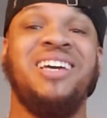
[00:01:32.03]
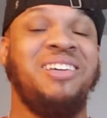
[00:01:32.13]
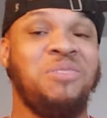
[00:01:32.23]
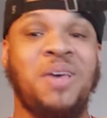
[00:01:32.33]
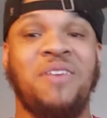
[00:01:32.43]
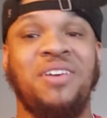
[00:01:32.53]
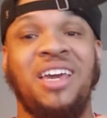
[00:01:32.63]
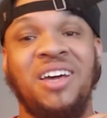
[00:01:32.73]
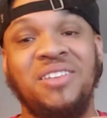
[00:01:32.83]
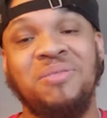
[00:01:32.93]
It's bad for your
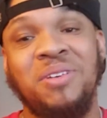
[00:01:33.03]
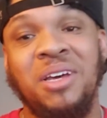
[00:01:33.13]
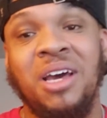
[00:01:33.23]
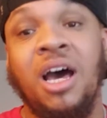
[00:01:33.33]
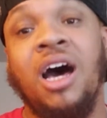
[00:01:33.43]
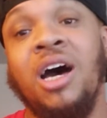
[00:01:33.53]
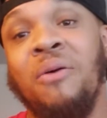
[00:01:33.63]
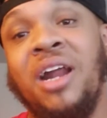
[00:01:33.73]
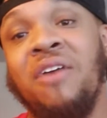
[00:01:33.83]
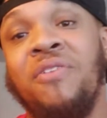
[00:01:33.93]
health.
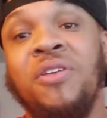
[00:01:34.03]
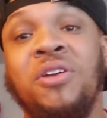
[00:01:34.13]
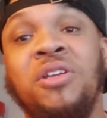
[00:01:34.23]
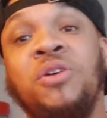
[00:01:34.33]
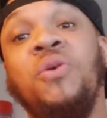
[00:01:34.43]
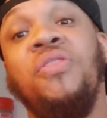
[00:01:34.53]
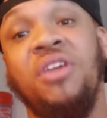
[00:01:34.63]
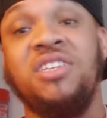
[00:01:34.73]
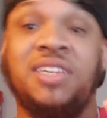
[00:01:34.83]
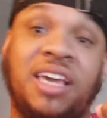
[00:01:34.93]
Without further ado,
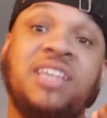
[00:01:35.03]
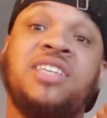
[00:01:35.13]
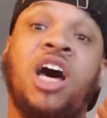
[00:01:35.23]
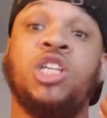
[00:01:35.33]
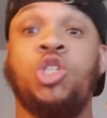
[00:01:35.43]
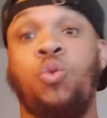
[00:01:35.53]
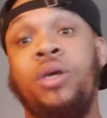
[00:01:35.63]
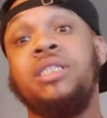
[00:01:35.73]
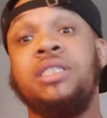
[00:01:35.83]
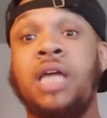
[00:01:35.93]
this is a
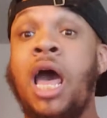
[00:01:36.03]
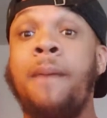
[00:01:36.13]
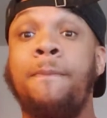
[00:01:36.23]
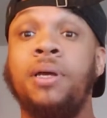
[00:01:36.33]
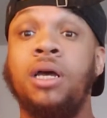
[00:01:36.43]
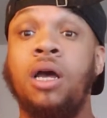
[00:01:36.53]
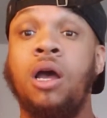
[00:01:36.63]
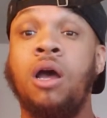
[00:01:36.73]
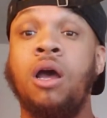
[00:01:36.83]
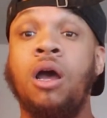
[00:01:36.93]
twist top.
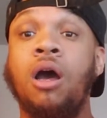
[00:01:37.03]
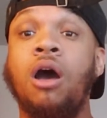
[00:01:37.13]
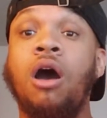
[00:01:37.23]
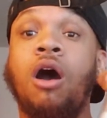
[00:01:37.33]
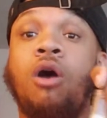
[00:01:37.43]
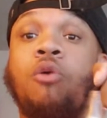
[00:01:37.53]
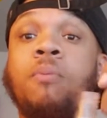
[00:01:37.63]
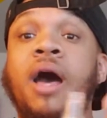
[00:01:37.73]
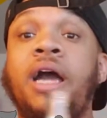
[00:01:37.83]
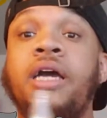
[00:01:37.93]
Oh
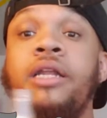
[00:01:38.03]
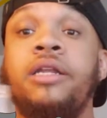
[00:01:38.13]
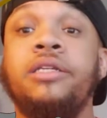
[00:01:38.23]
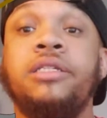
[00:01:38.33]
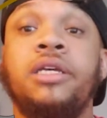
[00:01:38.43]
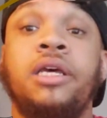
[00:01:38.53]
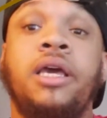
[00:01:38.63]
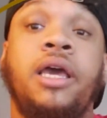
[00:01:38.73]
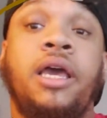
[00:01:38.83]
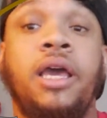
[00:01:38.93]
my goodness.
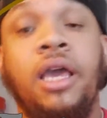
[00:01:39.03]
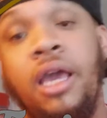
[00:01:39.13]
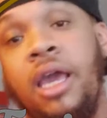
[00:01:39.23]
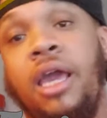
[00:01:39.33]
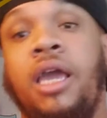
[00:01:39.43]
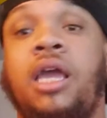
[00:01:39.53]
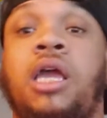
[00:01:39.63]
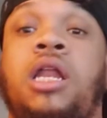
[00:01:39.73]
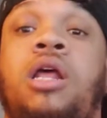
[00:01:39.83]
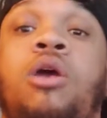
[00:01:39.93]
And
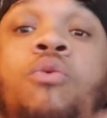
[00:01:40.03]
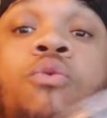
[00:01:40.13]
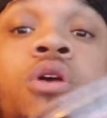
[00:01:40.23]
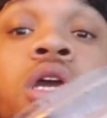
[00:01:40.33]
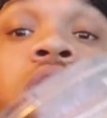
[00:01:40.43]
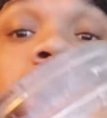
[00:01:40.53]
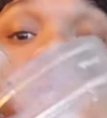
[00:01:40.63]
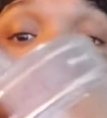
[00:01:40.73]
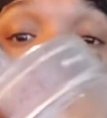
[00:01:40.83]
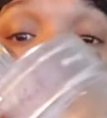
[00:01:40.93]
we
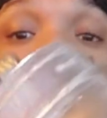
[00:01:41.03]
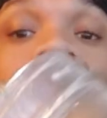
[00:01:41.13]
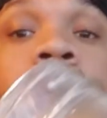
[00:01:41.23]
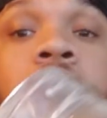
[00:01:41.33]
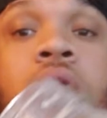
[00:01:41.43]
pour.